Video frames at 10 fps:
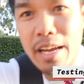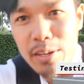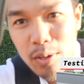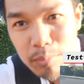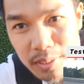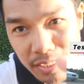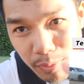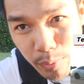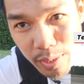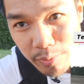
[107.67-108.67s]
I know I'm
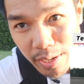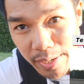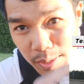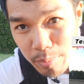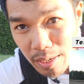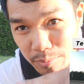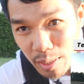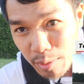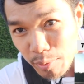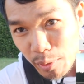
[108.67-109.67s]
looking weird right here, but I'm
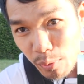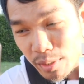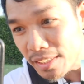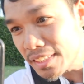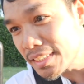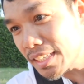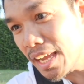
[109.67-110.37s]
trying to record this.